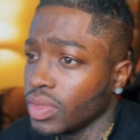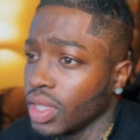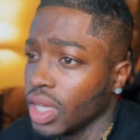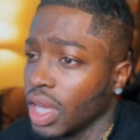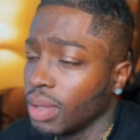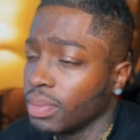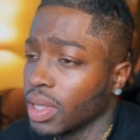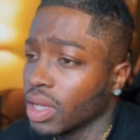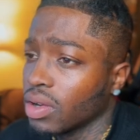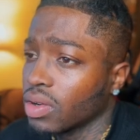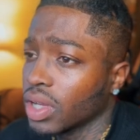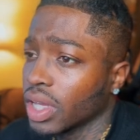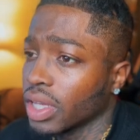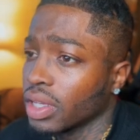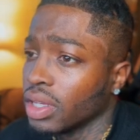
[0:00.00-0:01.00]
I'm like,
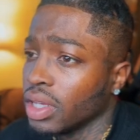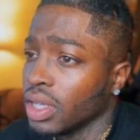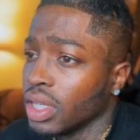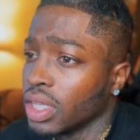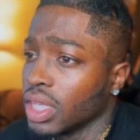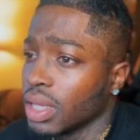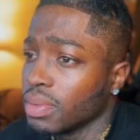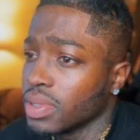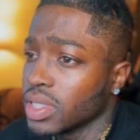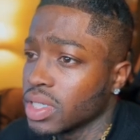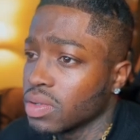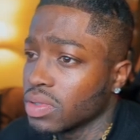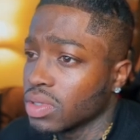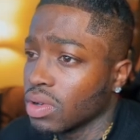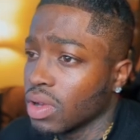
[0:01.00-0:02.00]
okay, let me see
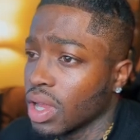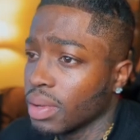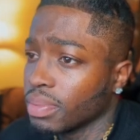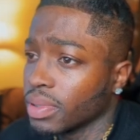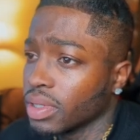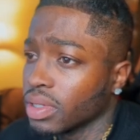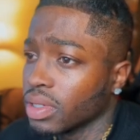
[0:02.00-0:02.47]
what's gonna happen.